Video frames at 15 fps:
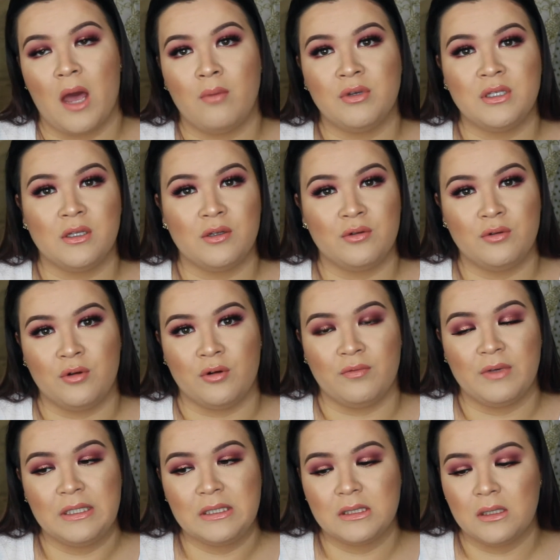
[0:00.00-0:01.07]
I was a little
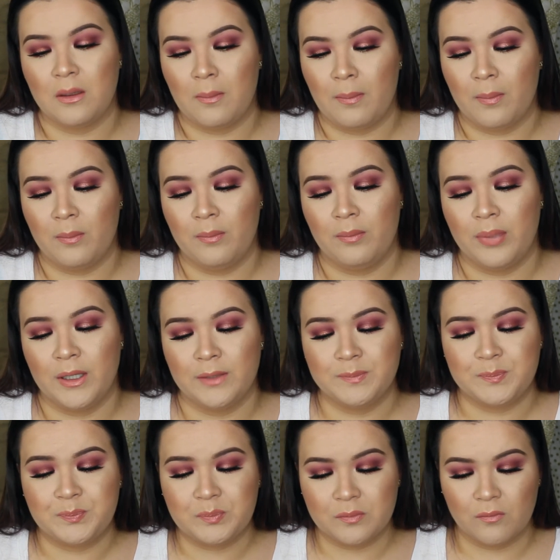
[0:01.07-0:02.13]
nervous. But